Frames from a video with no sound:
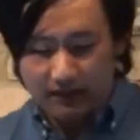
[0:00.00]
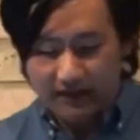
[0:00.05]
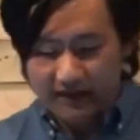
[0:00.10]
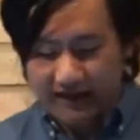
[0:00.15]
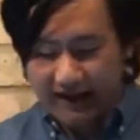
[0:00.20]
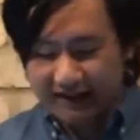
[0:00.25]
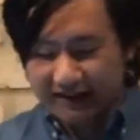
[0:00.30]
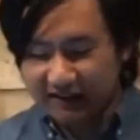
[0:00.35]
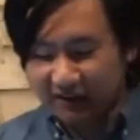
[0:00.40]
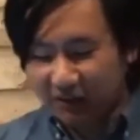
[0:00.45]

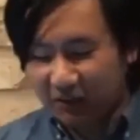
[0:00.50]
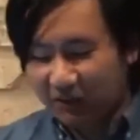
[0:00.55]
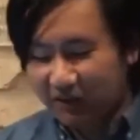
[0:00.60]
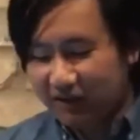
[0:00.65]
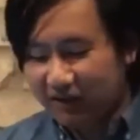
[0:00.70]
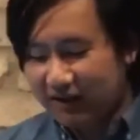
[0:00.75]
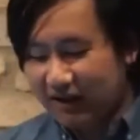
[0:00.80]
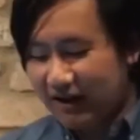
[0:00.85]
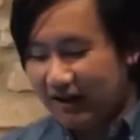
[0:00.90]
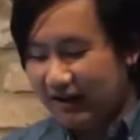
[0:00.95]
And the Lord
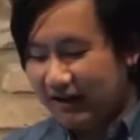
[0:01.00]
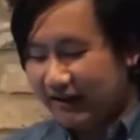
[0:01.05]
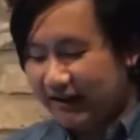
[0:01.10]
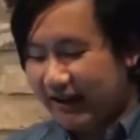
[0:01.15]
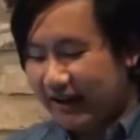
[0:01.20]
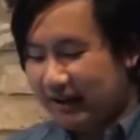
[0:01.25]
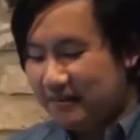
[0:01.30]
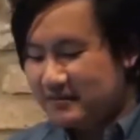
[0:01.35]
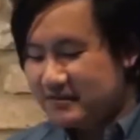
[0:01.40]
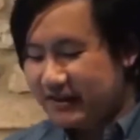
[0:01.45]

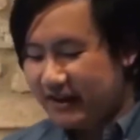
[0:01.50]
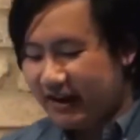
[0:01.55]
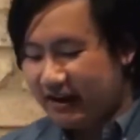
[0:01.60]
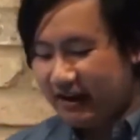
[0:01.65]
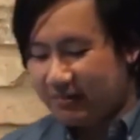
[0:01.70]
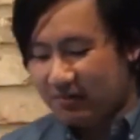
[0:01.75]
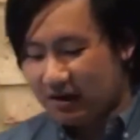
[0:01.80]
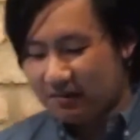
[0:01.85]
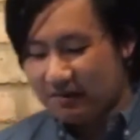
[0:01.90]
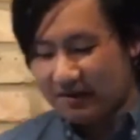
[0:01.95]
came to
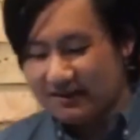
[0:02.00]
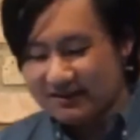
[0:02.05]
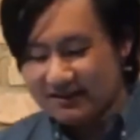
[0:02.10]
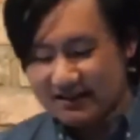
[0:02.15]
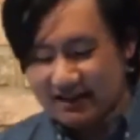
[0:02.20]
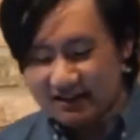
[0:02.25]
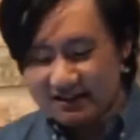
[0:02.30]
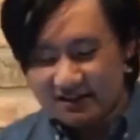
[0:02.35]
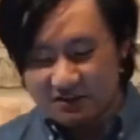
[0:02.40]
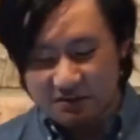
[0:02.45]
Abram and
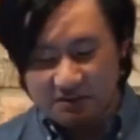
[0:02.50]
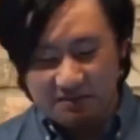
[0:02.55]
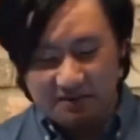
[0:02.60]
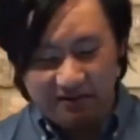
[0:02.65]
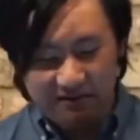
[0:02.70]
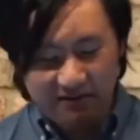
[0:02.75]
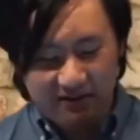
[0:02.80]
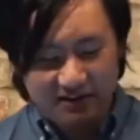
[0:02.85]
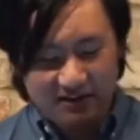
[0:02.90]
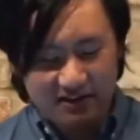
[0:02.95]
said to him in a
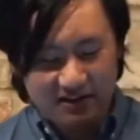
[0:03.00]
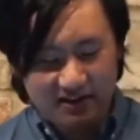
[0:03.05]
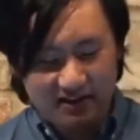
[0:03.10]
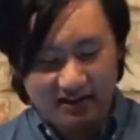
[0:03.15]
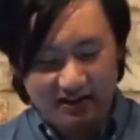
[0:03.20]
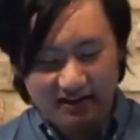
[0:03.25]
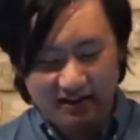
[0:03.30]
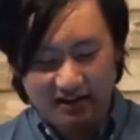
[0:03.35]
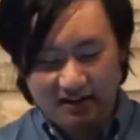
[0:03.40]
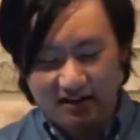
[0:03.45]
vision,
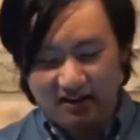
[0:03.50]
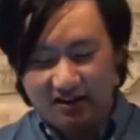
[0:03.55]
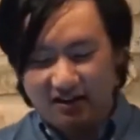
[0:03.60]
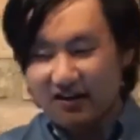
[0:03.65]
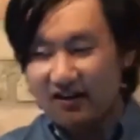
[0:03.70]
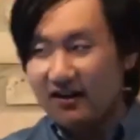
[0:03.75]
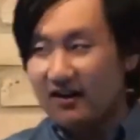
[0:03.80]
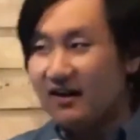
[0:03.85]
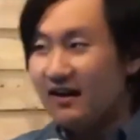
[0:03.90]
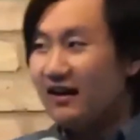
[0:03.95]

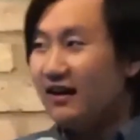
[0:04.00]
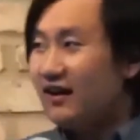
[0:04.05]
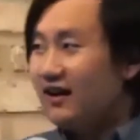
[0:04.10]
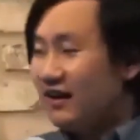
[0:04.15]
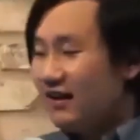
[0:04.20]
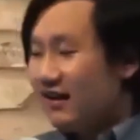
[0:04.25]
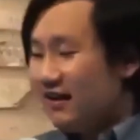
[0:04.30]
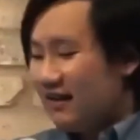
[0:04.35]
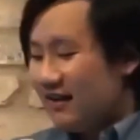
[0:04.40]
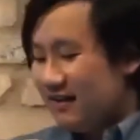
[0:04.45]

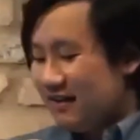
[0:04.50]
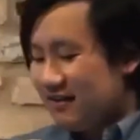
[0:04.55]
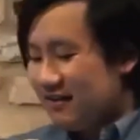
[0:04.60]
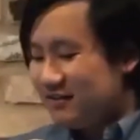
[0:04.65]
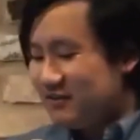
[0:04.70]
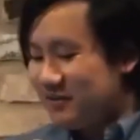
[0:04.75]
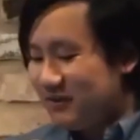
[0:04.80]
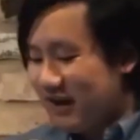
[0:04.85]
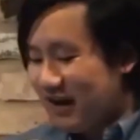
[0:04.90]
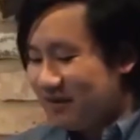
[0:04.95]

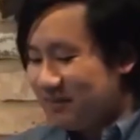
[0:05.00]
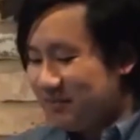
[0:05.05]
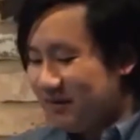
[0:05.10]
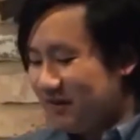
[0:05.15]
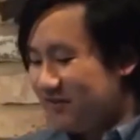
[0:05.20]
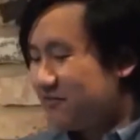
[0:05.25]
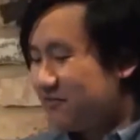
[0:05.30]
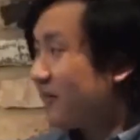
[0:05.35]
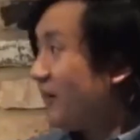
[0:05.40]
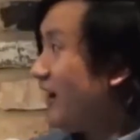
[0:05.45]
"Do not be
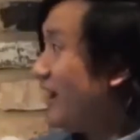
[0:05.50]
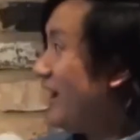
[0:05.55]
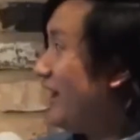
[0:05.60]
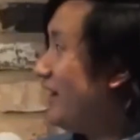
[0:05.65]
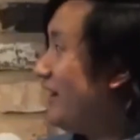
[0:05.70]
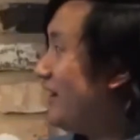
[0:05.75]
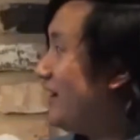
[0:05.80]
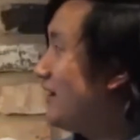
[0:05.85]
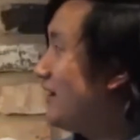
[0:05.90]
afraid.